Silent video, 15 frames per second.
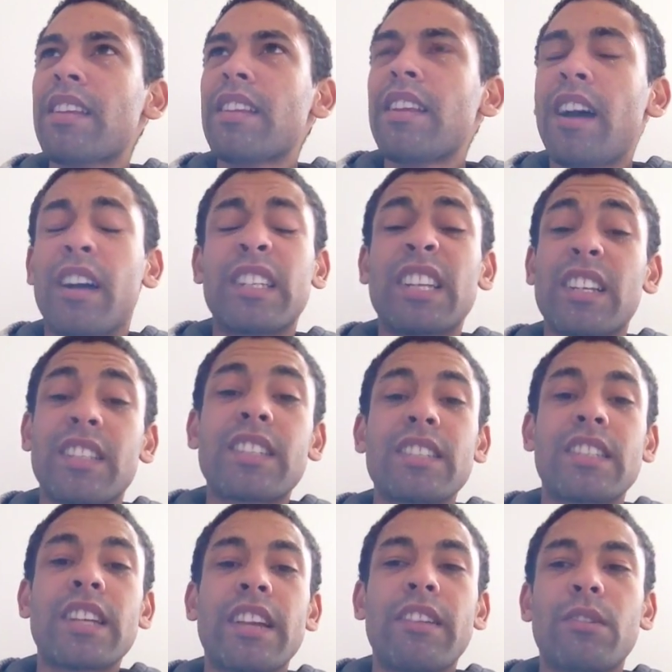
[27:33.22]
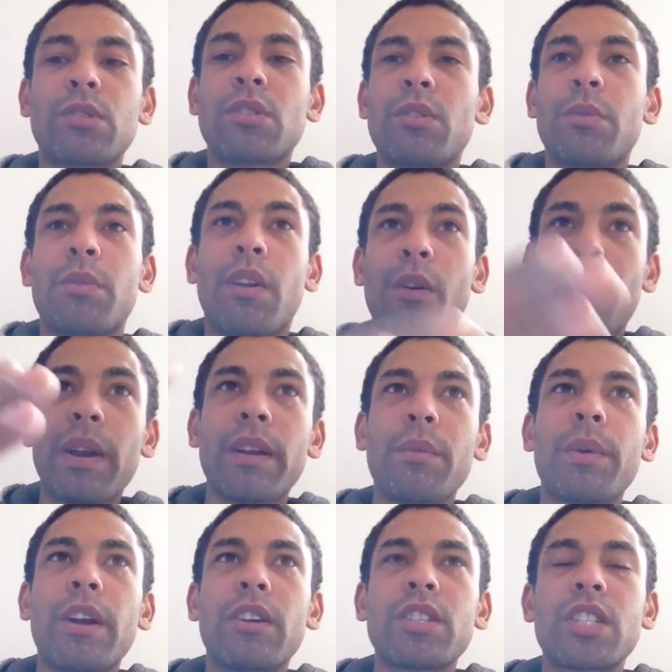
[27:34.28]
I'll tell you a little story. Like
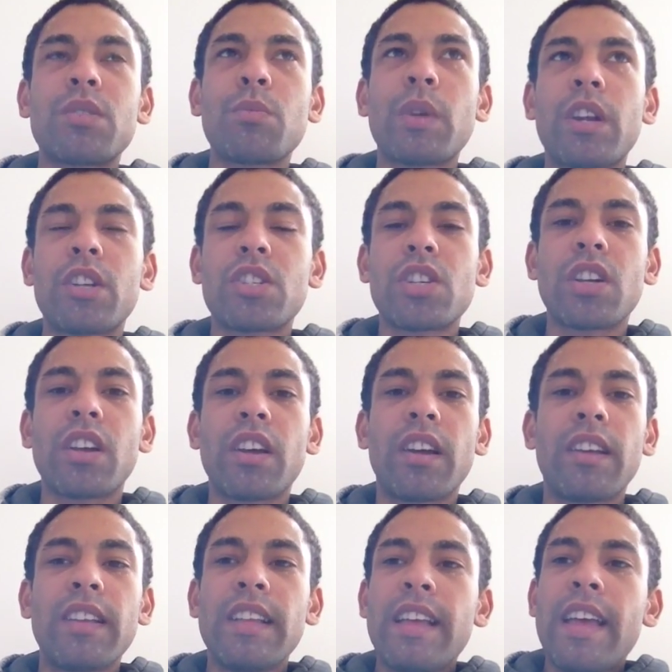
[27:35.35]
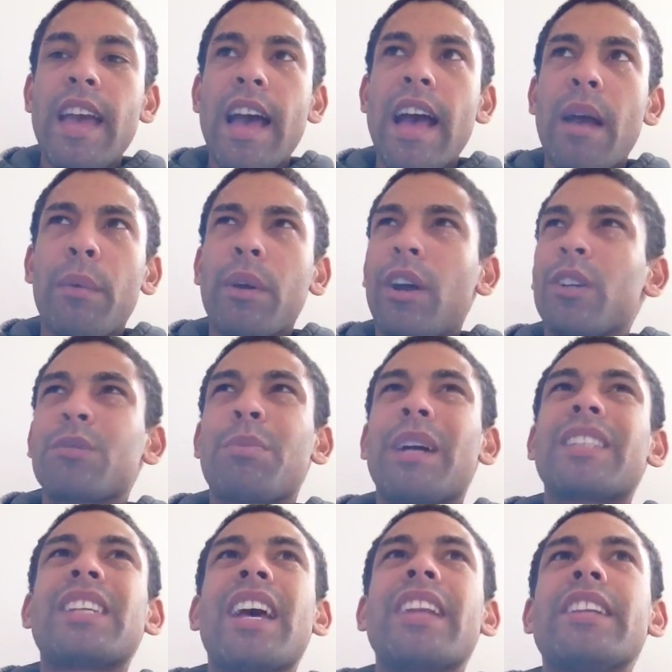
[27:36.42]
when I was younger, I was
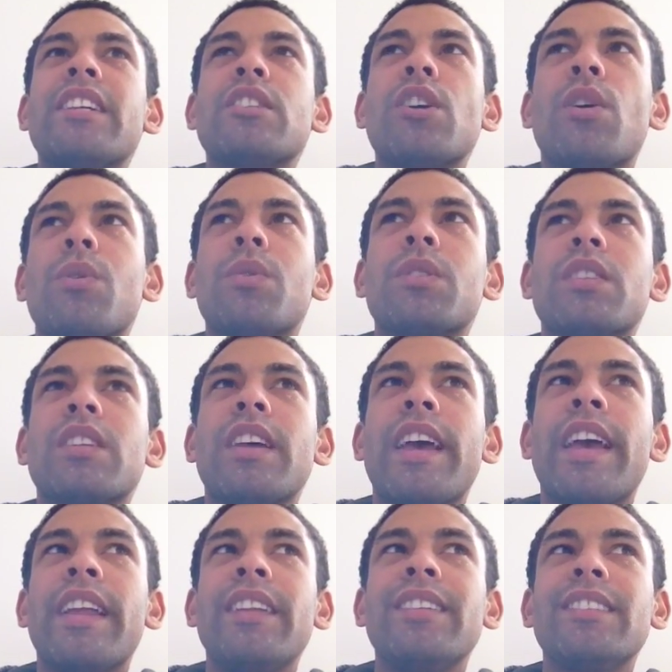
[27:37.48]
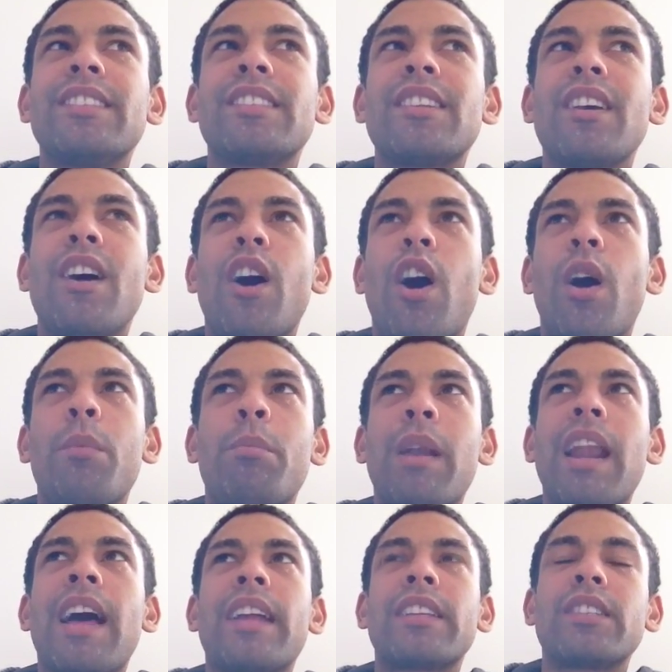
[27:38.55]
about 10 years old, and I
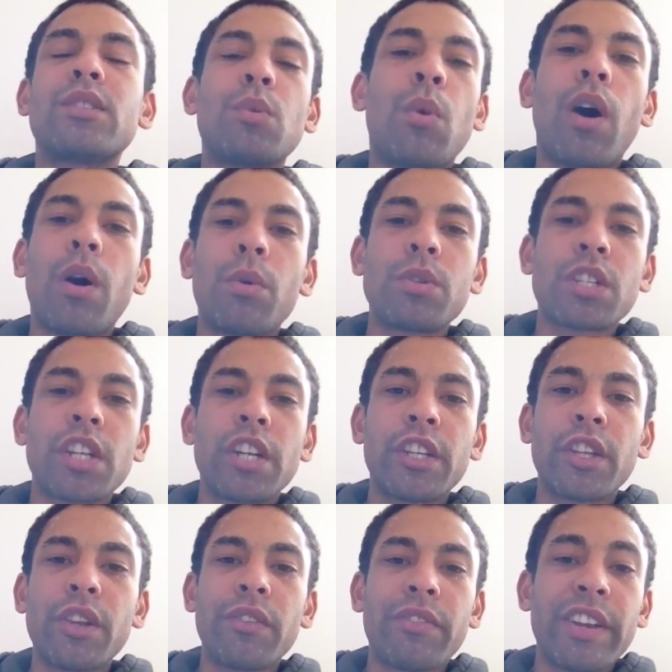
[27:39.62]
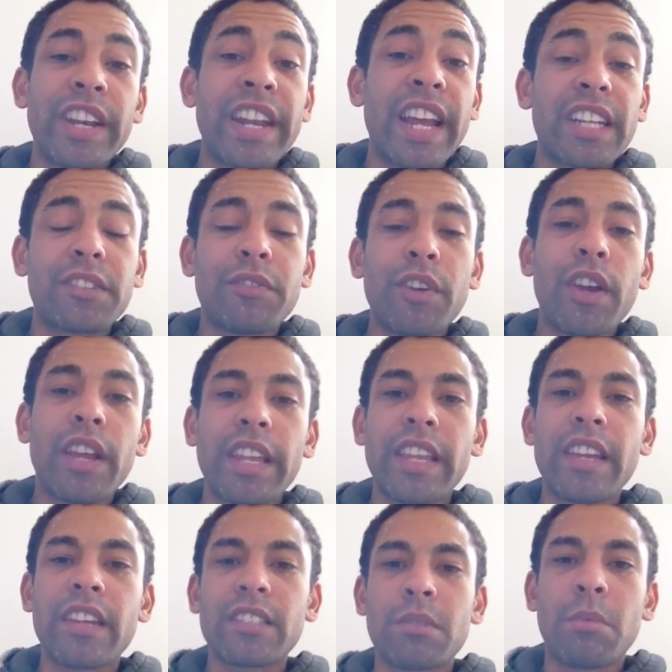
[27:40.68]
planned what I was going to do for the next 30
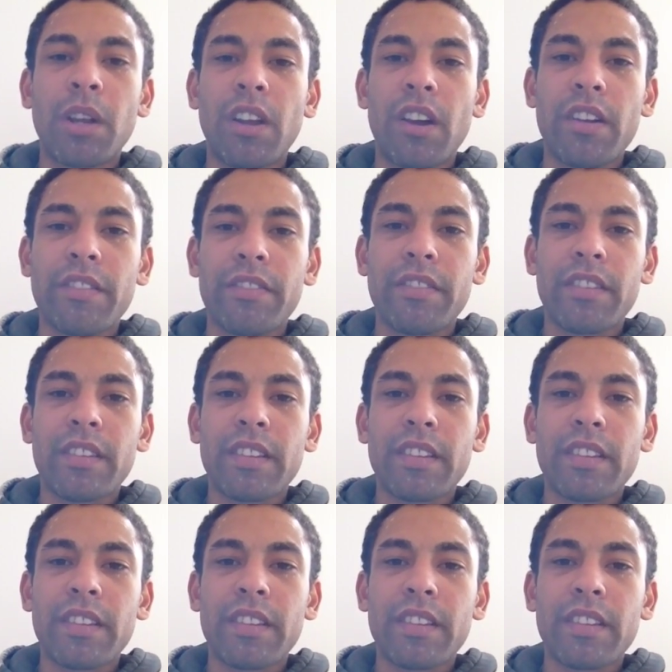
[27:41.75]
years of my life.